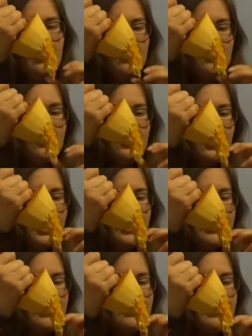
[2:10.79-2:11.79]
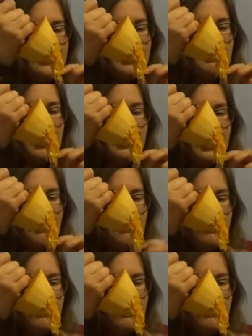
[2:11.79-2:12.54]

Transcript: Would you like a seed, madam?